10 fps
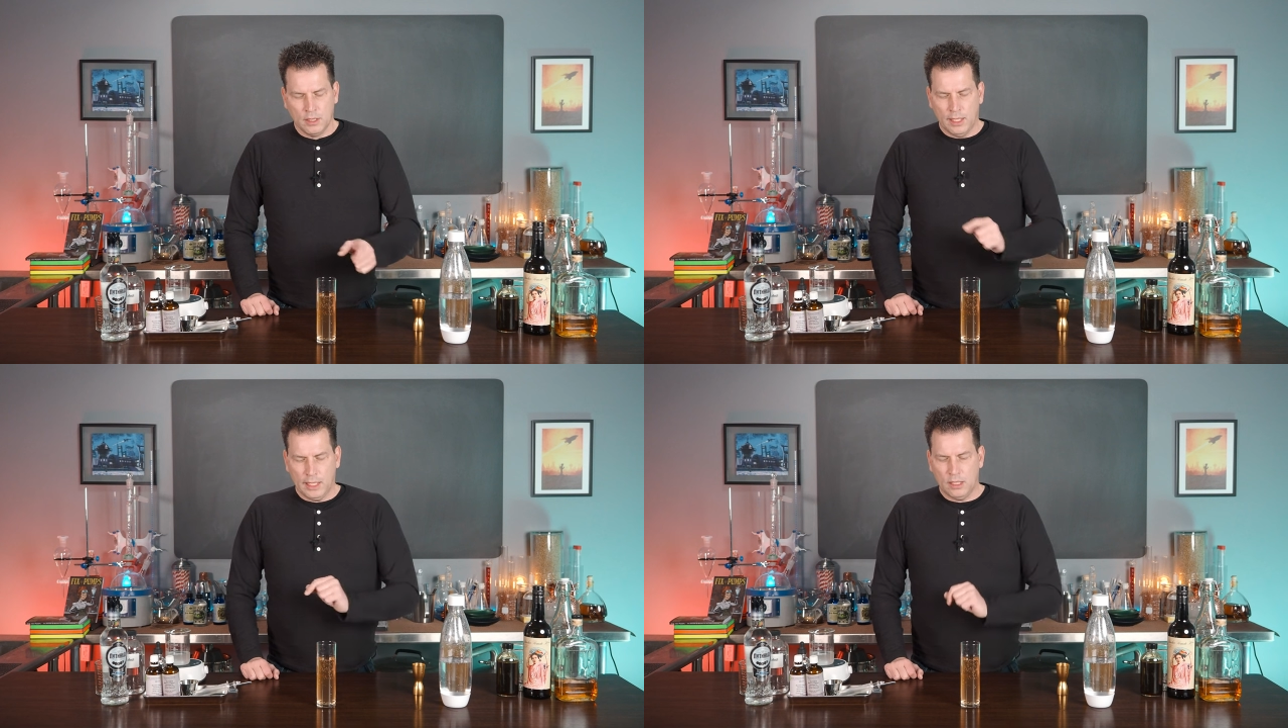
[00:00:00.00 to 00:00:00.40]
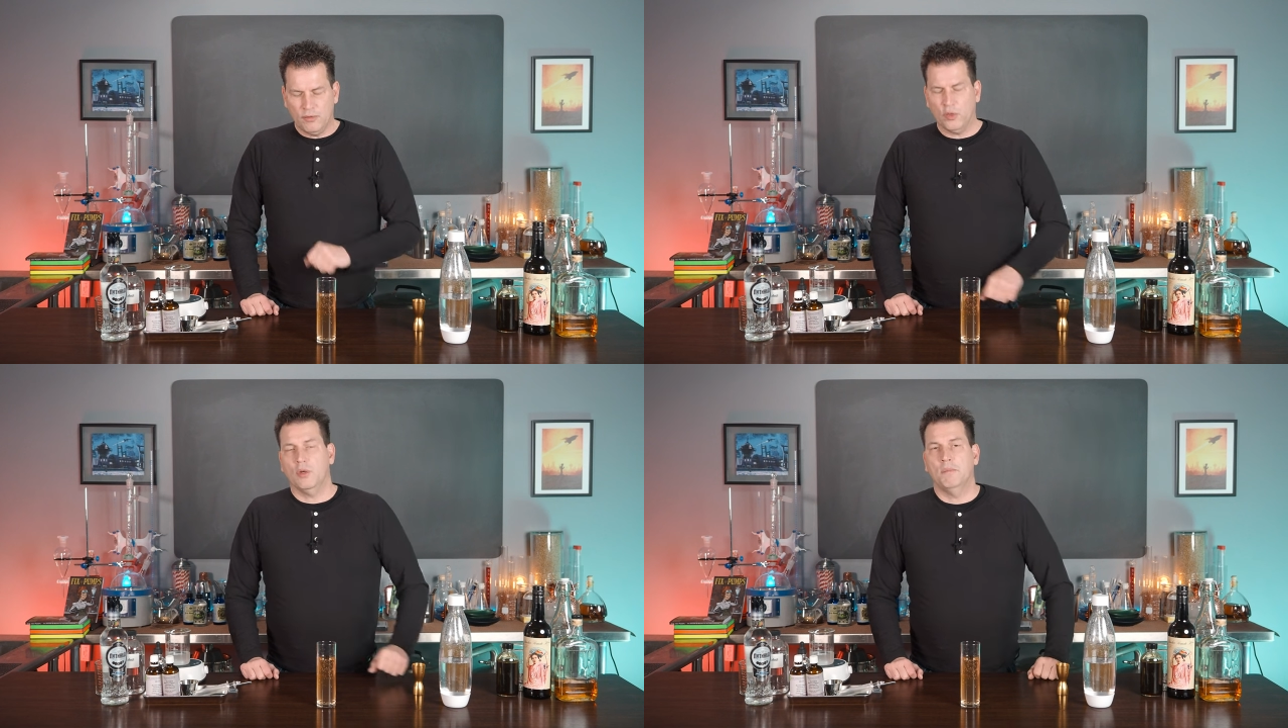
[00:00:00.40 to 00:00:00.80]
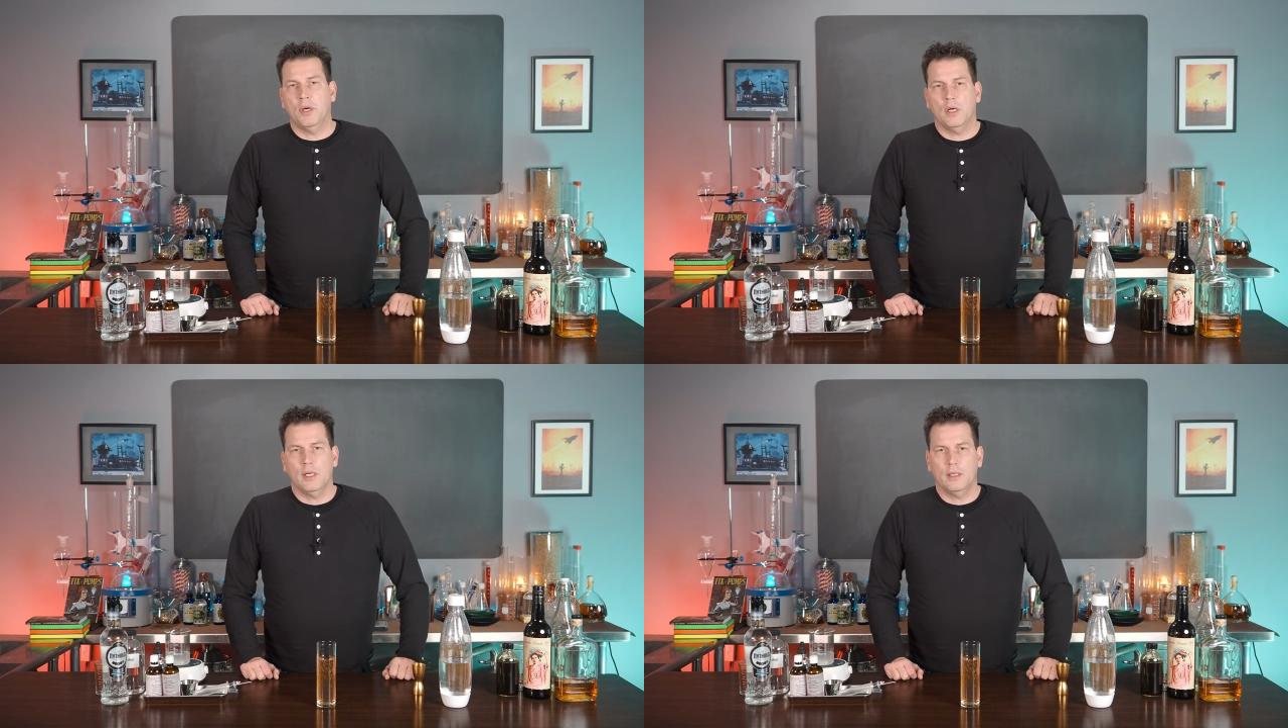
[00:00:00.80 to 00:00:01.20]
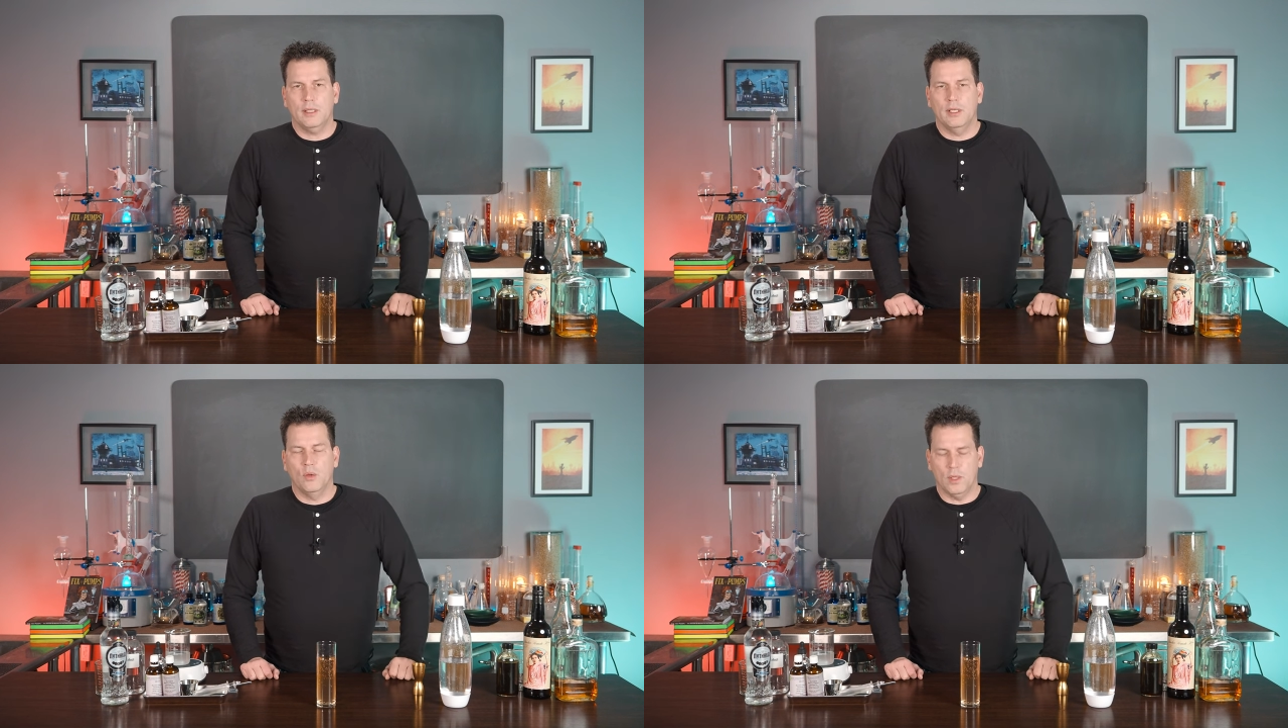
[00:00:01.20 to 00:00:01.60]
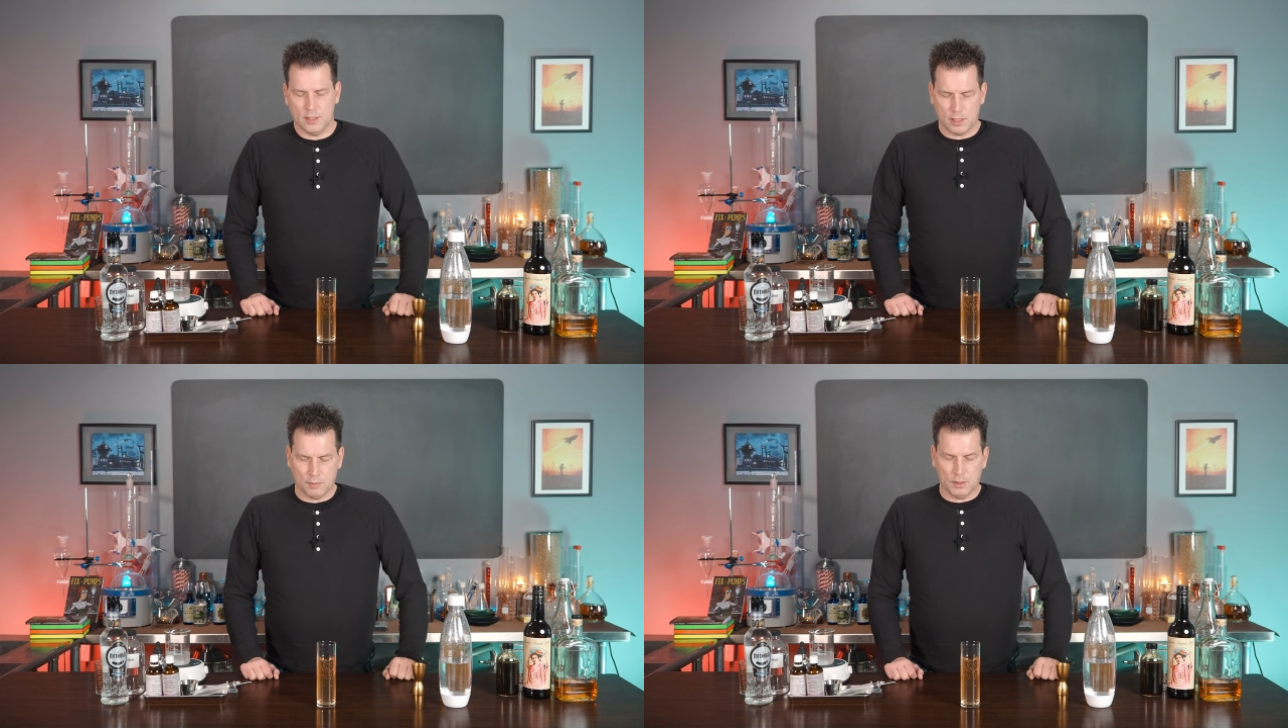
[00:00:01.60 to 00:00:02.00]
And if you're a bar and you
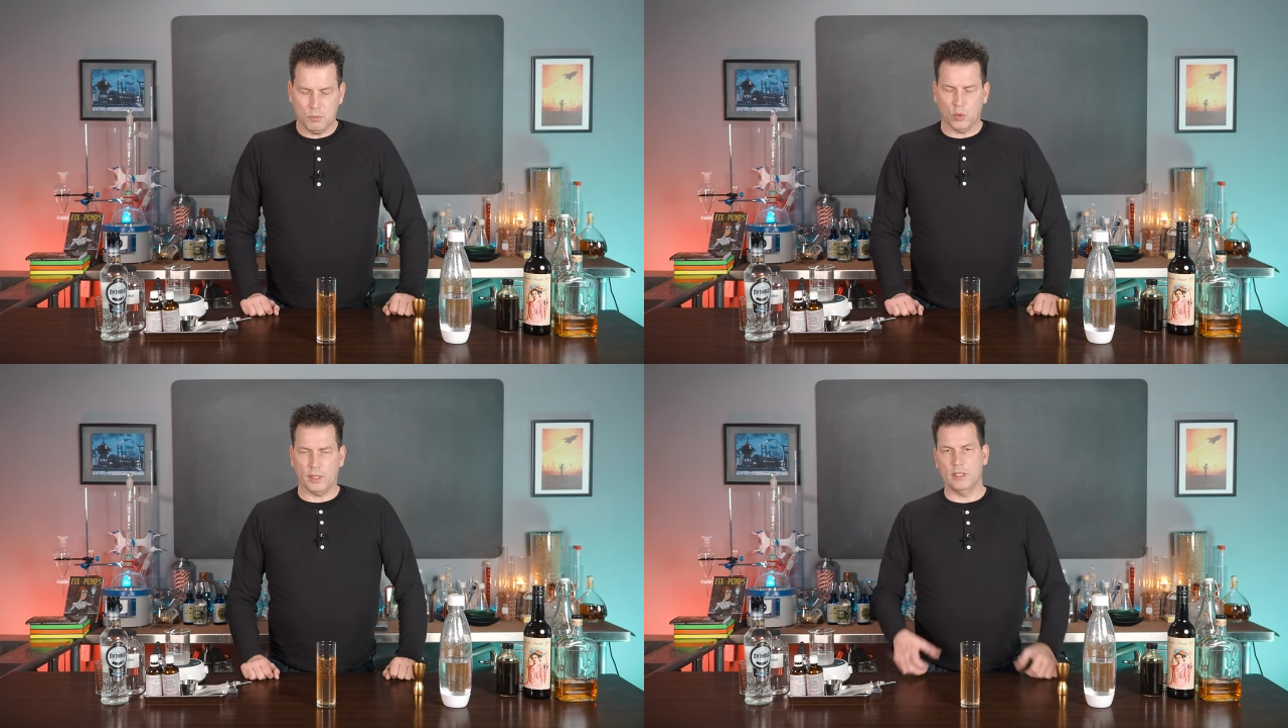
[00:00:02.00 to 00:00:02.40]
want something more